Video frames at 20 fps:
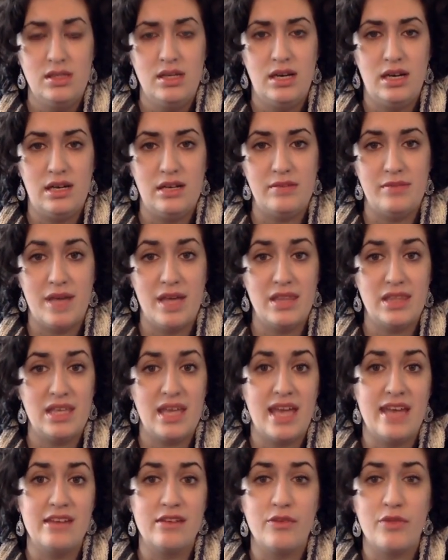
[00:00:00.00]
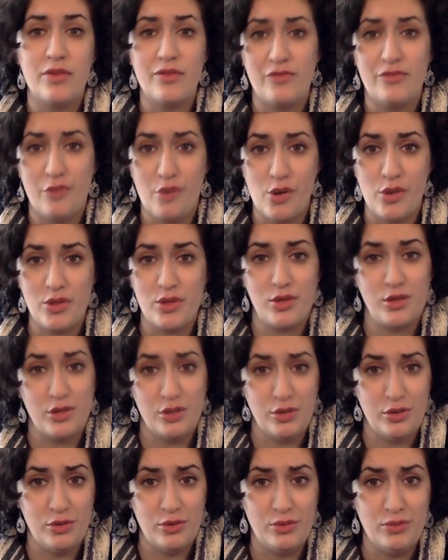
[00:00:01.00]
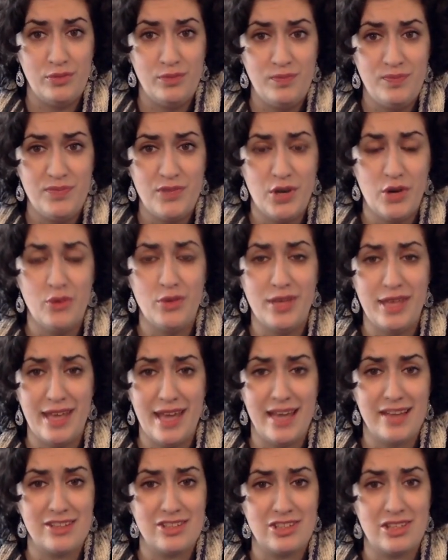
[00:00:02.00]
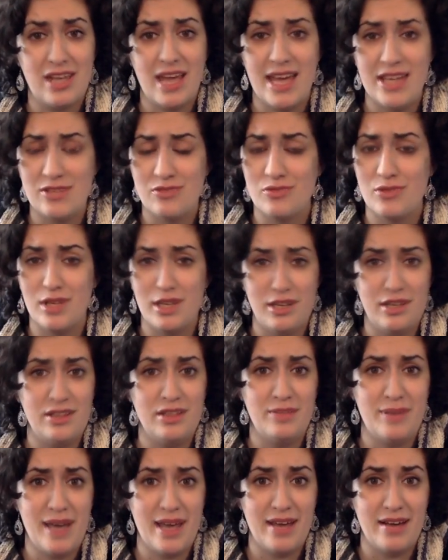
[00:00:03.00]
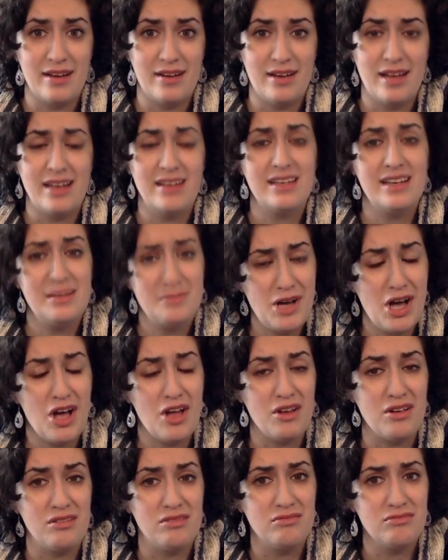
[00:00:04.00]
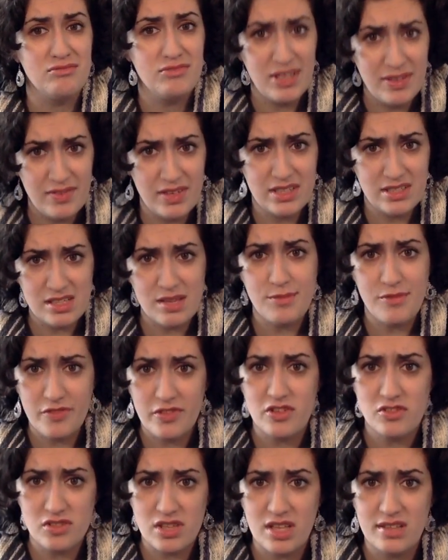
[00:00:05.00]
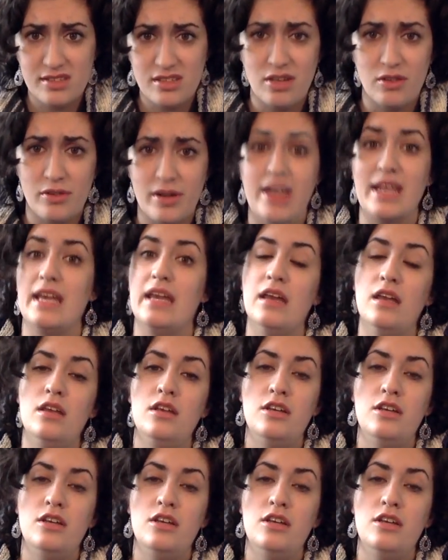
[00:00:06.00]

Um, at the end of the fourth clue, Hohe actually has written in the pattern, and come on, weave in some of those ends already.